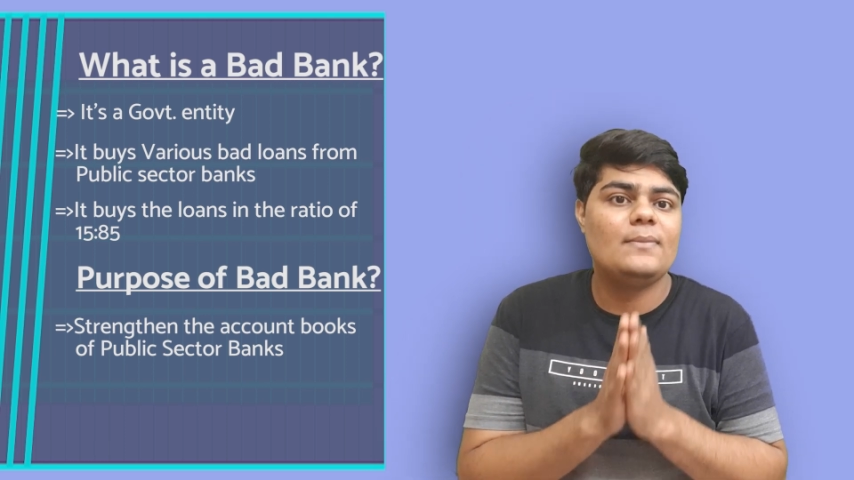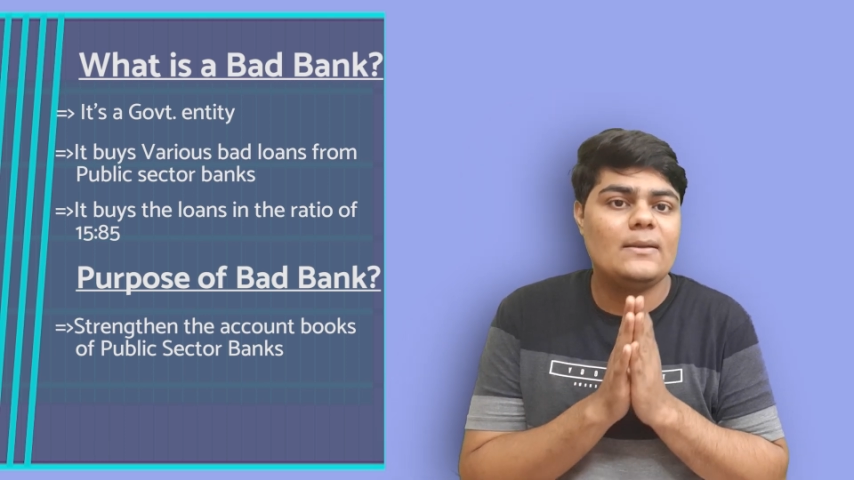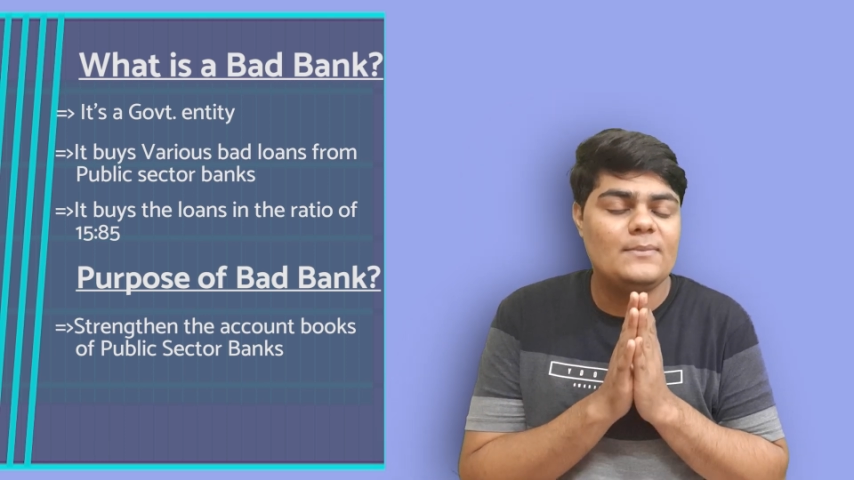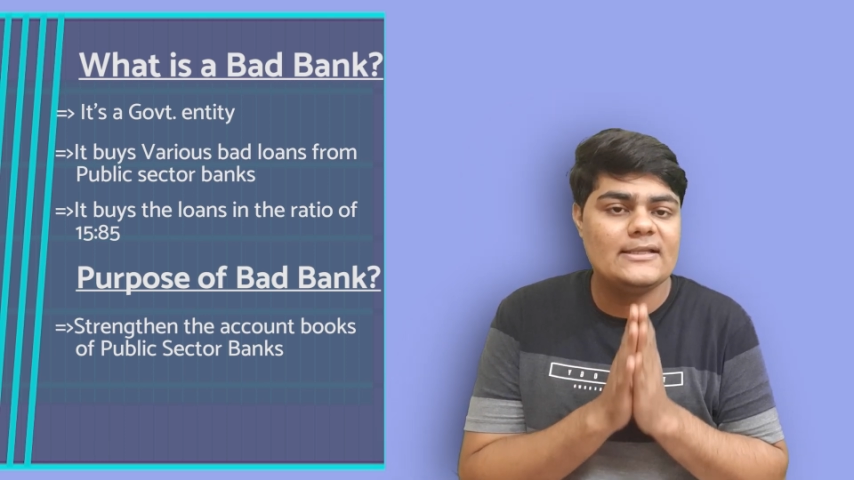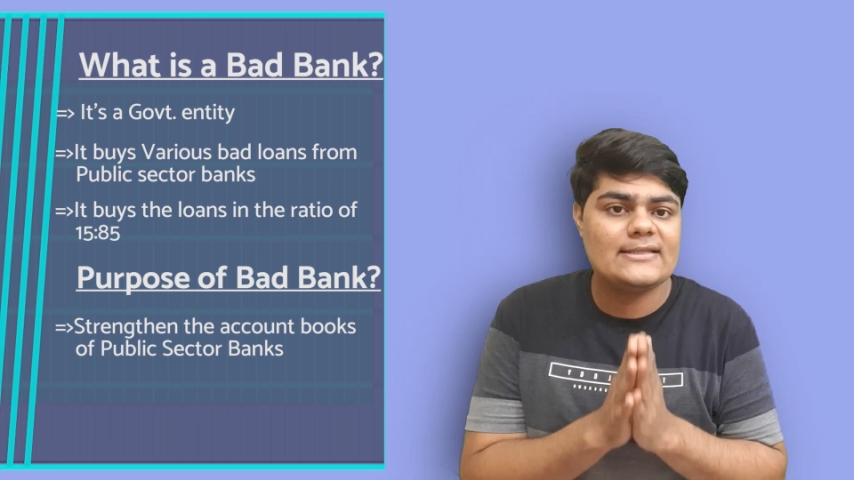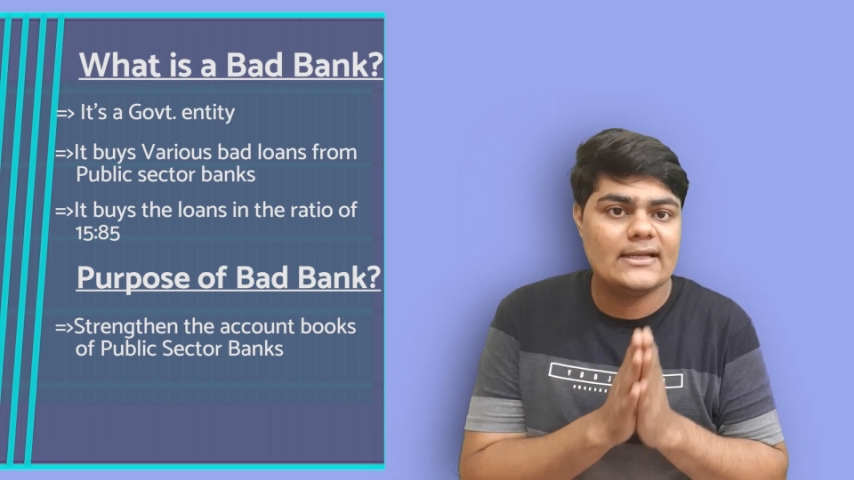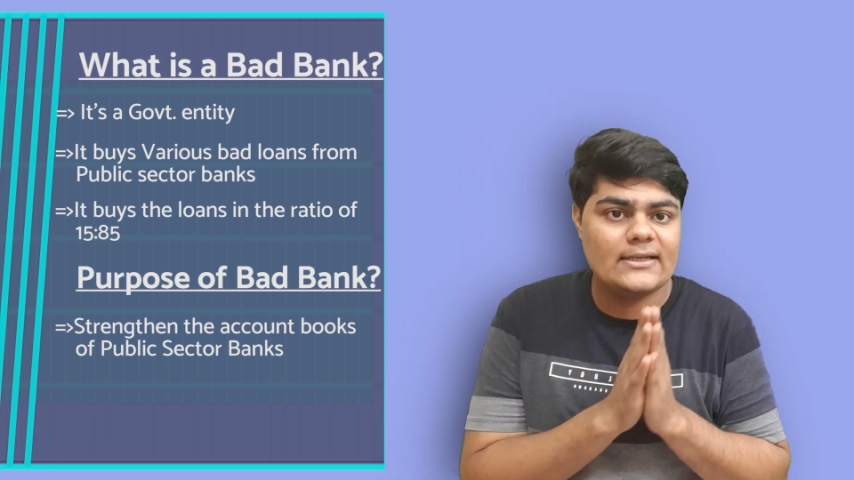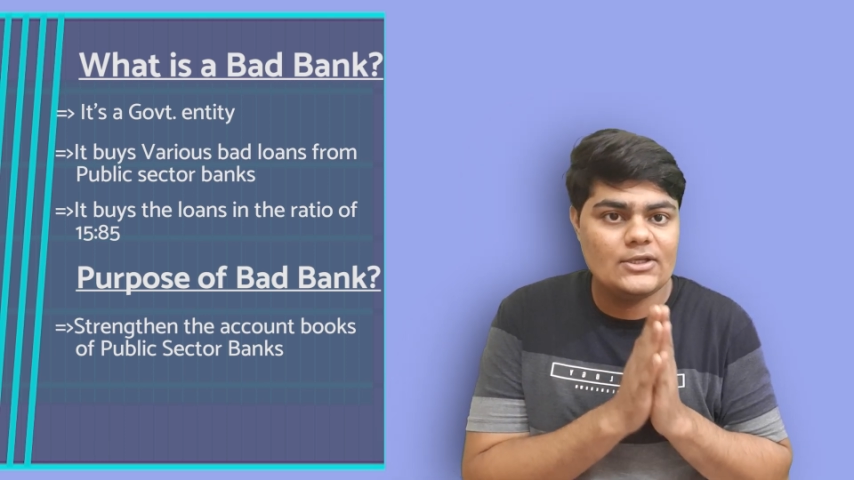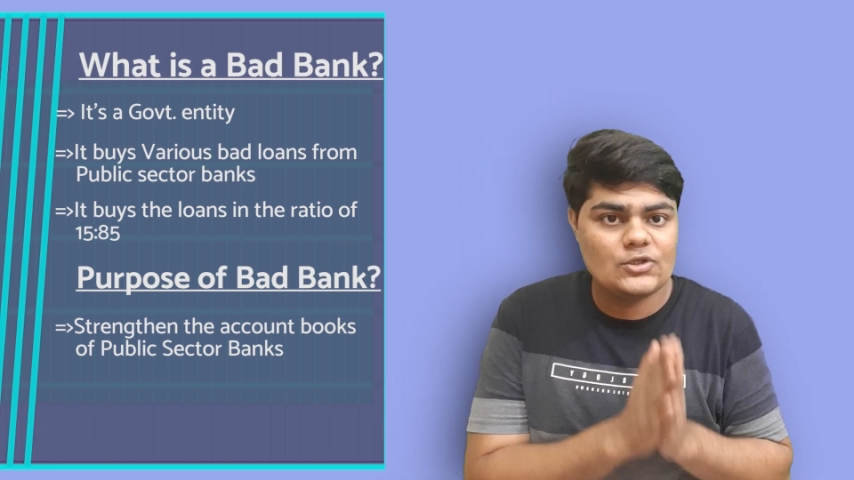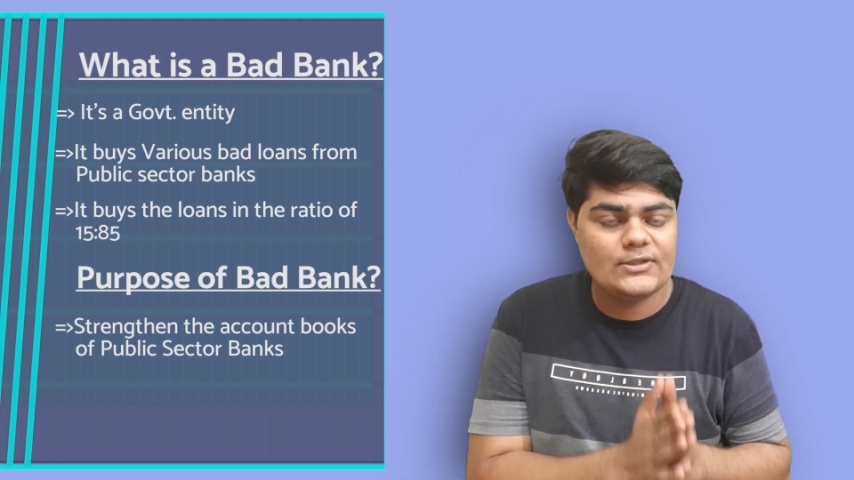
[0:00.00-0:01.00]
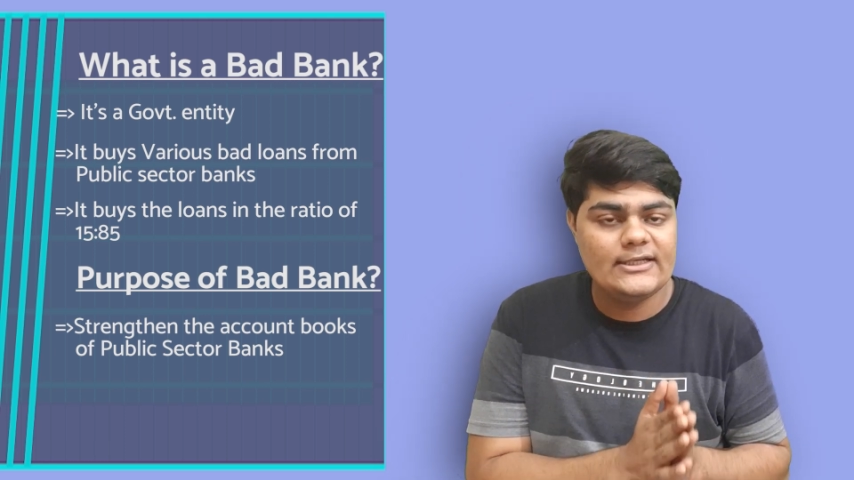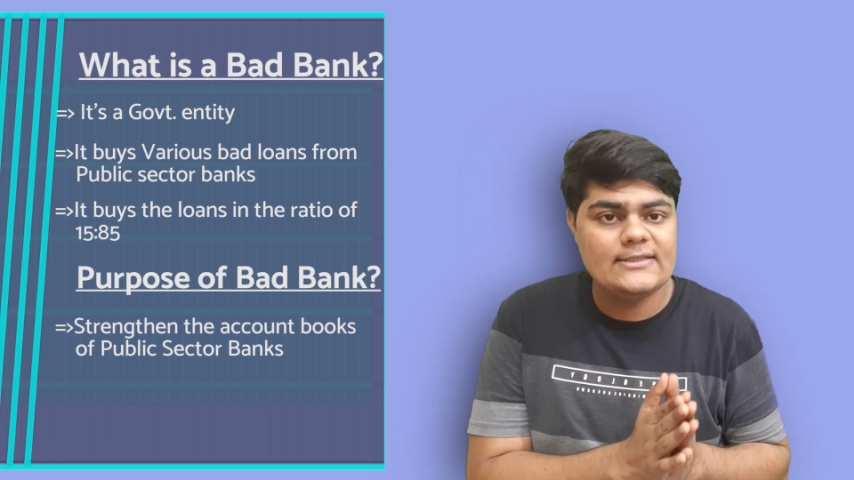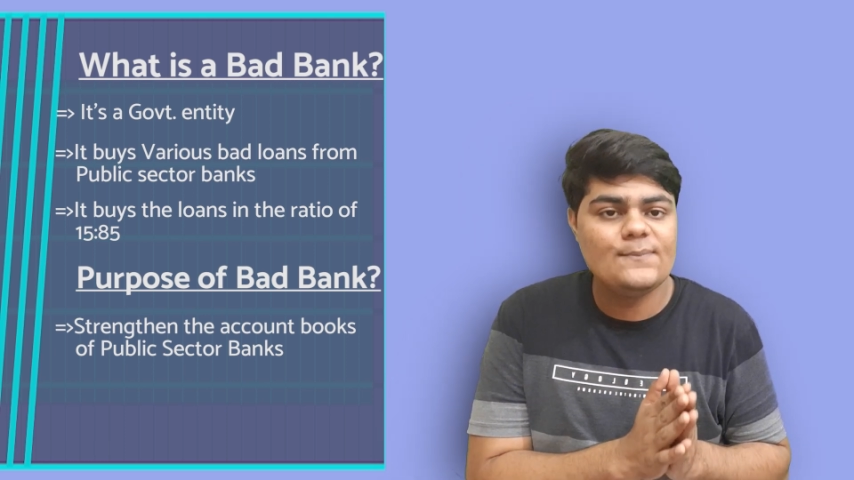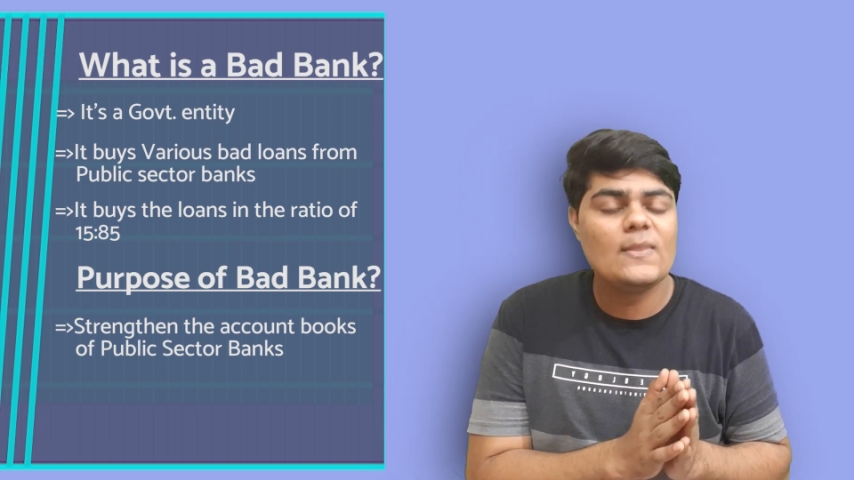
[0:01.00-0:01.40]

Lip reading: public sector units